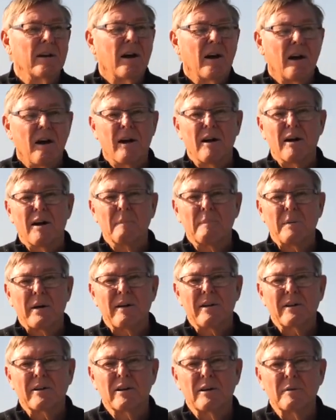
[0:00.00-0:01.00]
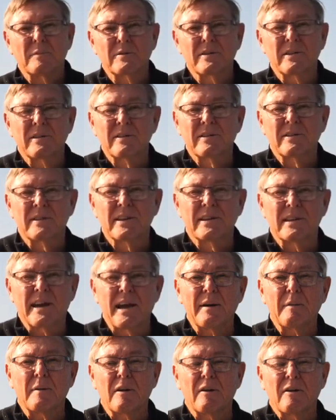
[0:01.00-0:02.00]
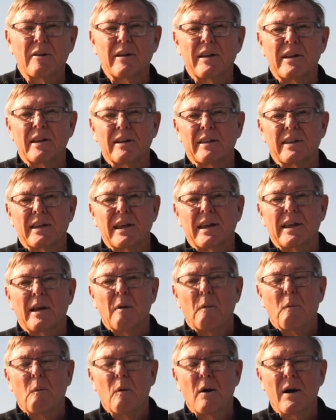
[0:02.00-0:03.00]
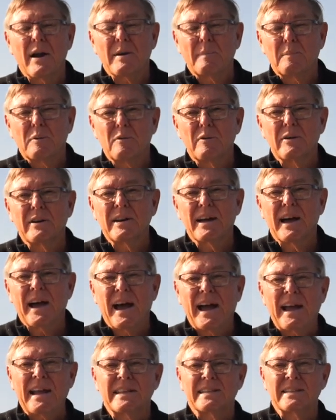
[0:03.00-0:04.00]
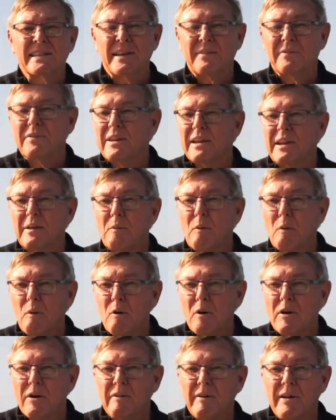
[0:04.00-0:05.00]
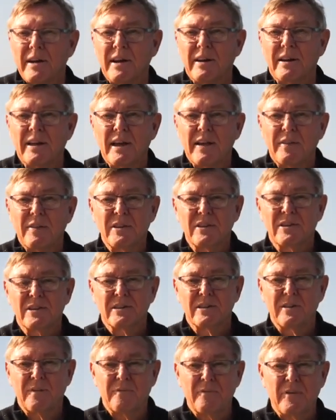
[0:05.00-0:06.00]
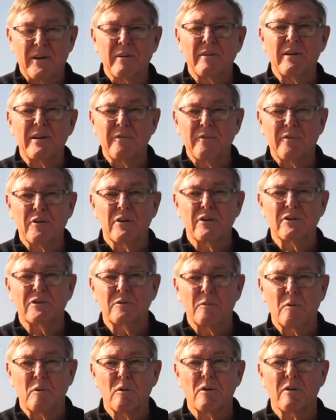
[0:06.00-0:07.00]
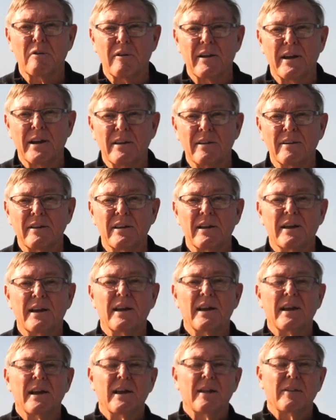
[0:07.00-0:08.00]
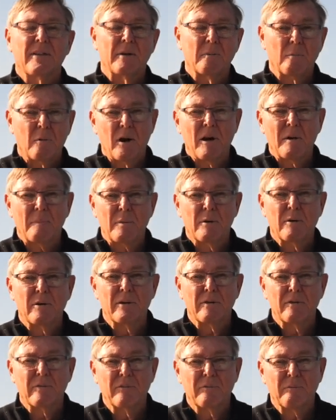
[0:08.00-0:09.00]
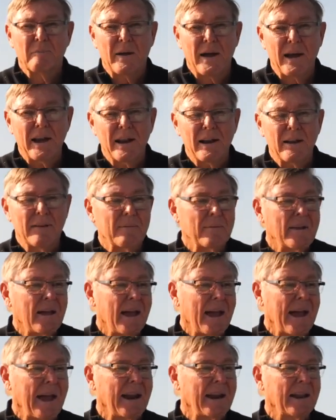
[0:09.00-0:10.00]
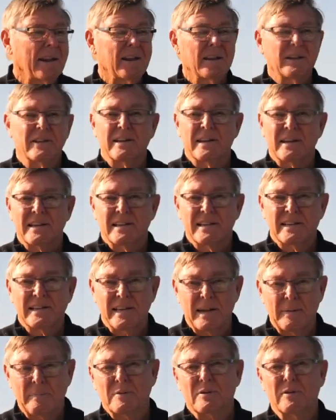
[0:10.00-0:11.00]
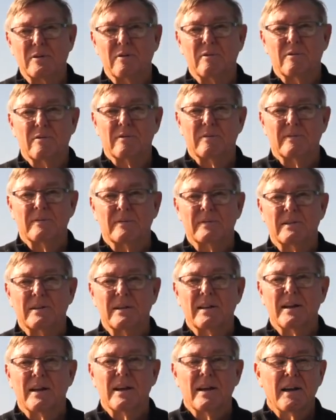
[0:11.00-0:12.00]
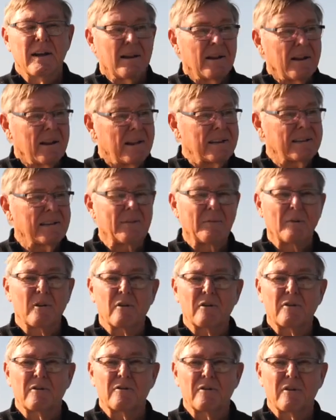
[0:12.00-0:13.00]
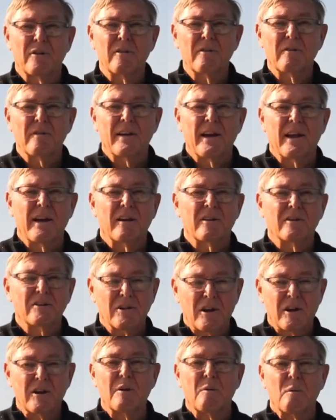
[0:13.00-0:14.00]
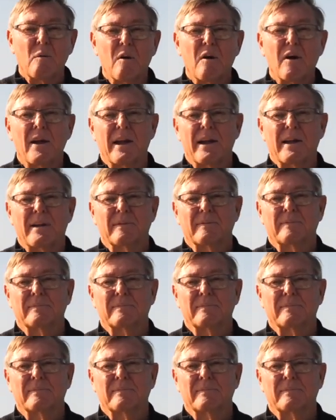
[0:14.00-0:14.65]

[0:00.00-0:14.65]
Hi, I'm Barry Thompson. Today we're looking at the White Pointer 870 walk-around. This is the very first walk-around that White Pointer have made, and it is exceptional. Let's have a look through and I'll show you why.